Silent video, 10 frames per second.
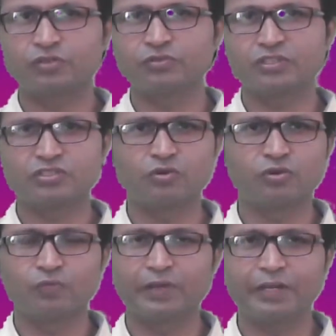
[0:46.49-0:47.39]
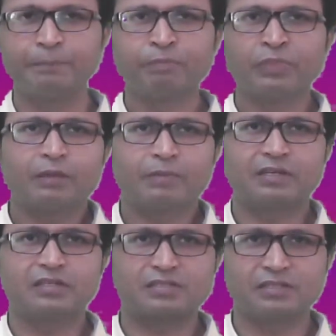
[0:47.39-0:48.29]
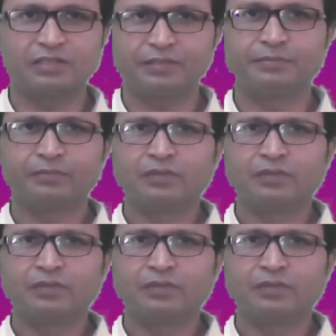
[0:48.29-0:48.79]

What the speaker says: you just don't worry because the